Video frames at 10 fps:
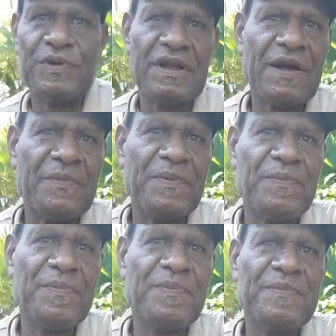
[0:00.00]
So if they
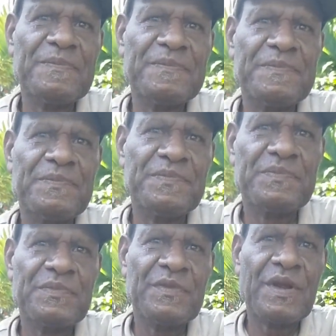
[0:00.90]
don't know, that's their
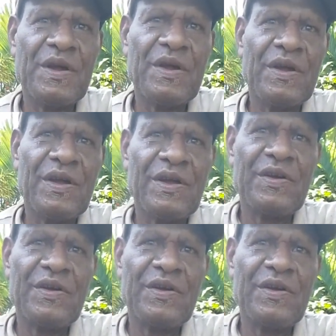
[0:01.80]
first experience